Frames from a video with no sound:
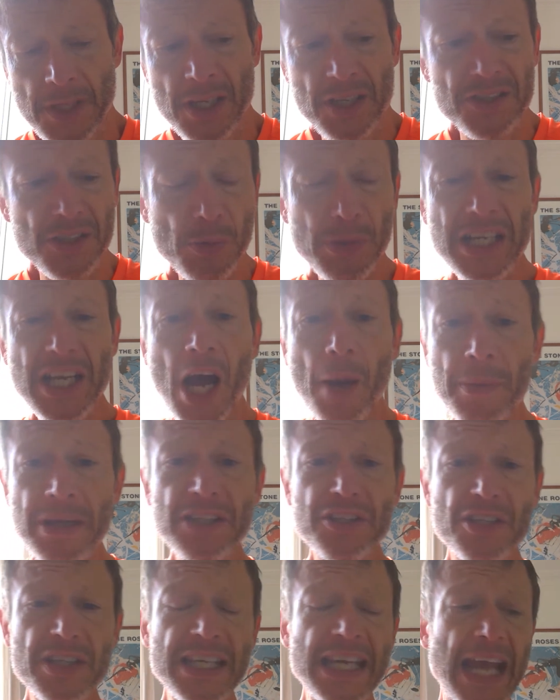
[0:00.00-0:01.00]
So we're coming
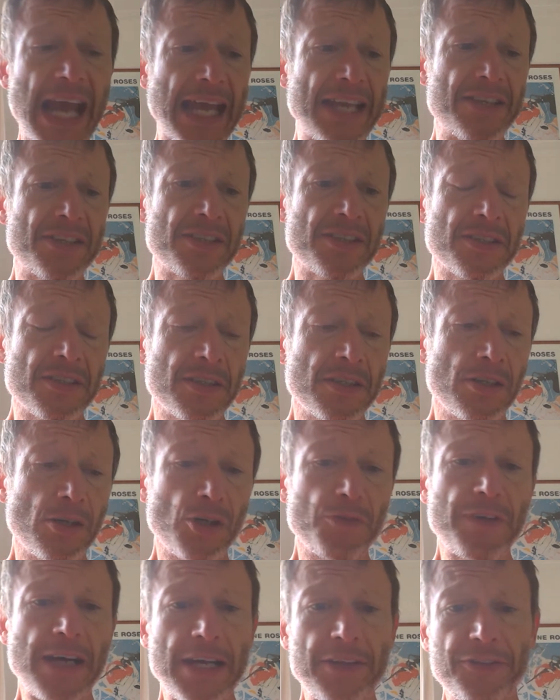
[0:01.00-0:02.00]
to the end
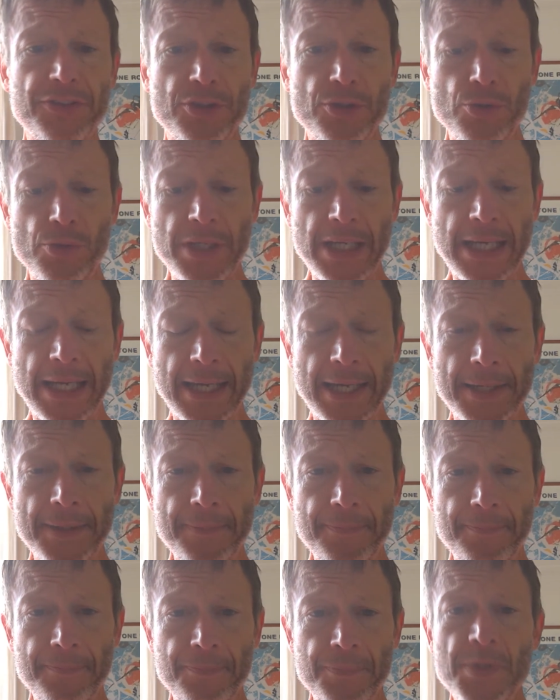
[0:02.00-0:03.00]
of our school year,
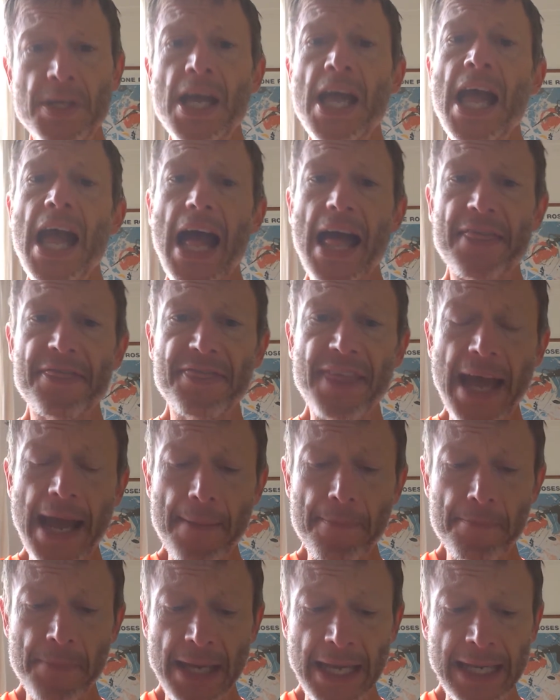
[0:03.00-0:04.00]
and
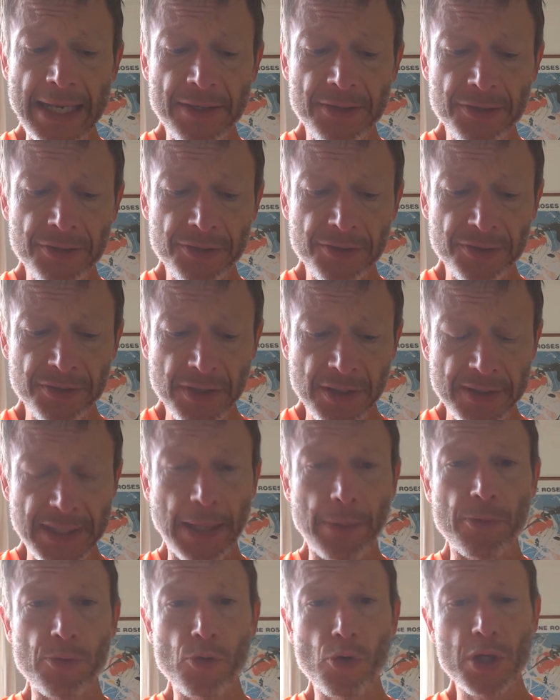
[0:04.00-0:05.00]
that means
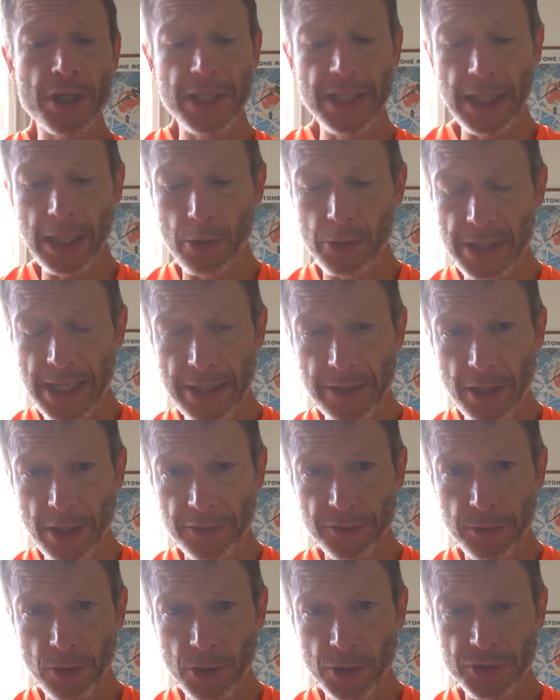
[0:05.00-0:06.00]
that we're all going to go on our
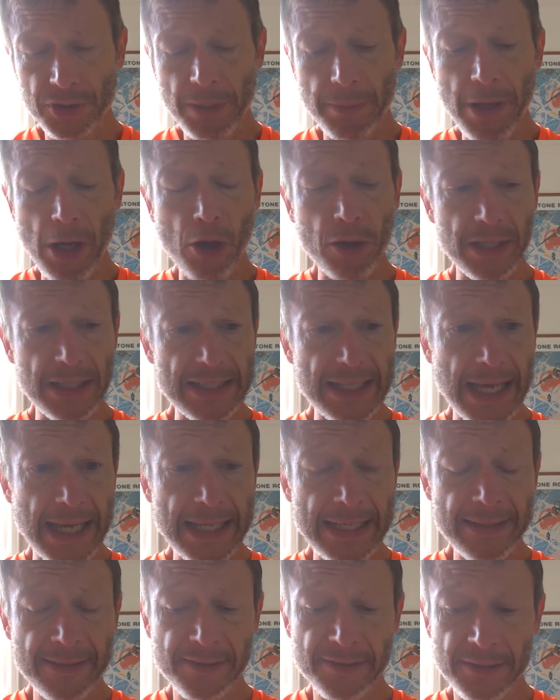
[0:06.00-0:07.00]
nice long summer
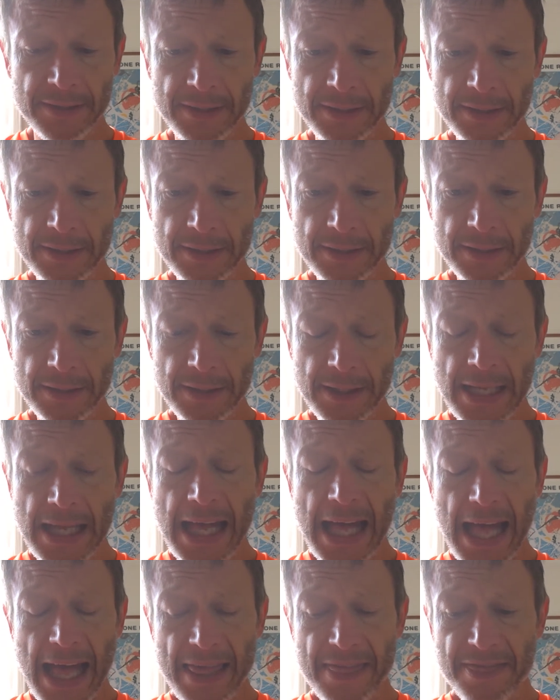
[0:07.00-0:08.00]
holidays,
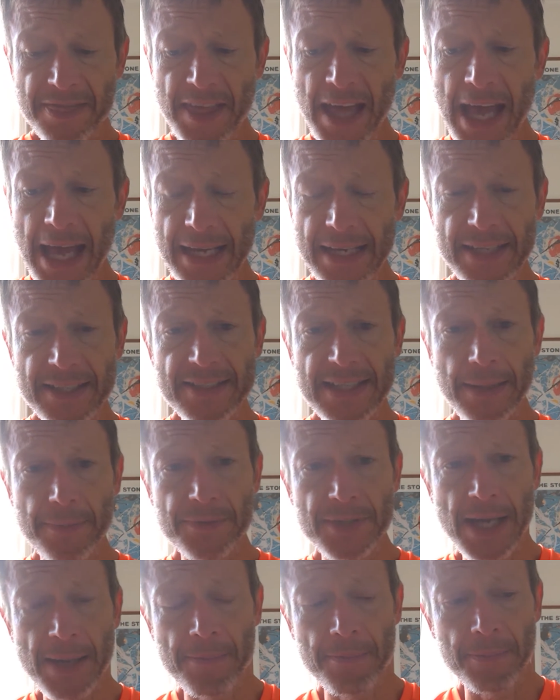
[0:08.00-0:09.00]
and then in
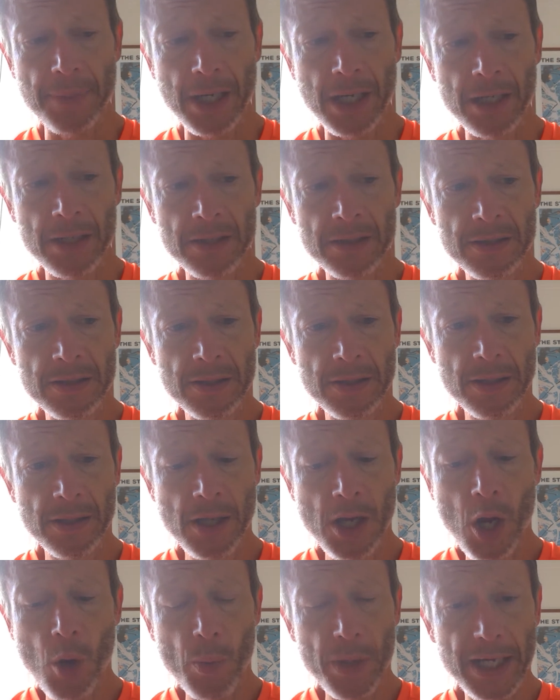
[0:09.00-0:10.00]
September
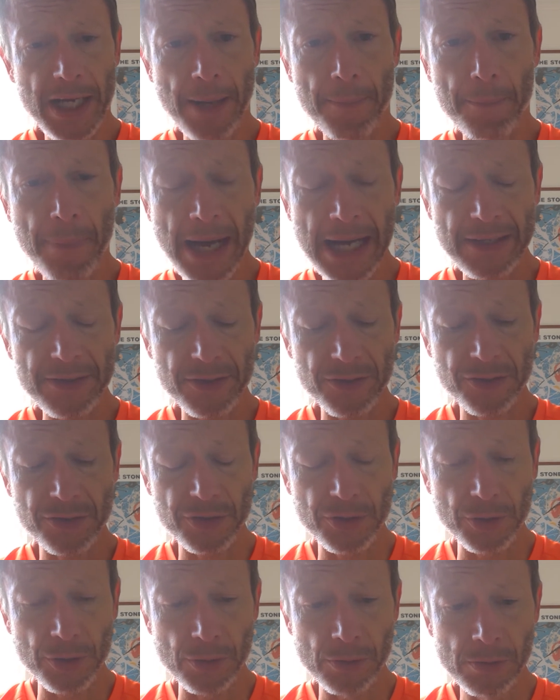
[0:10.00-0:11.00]
we come back to
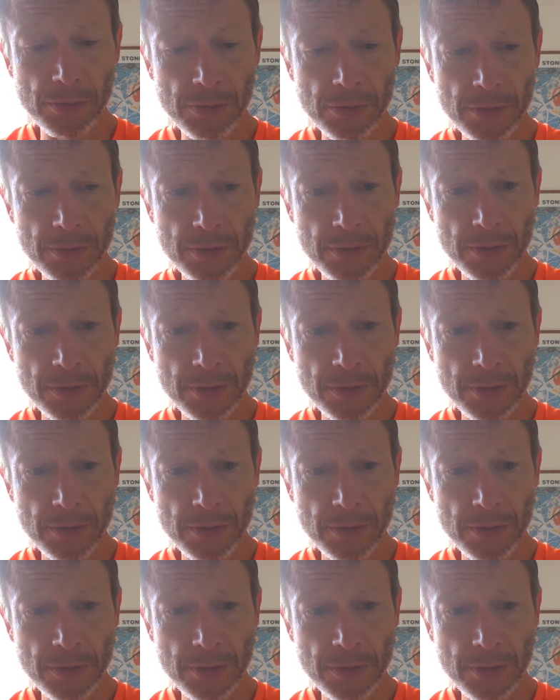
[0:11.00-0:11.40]
school,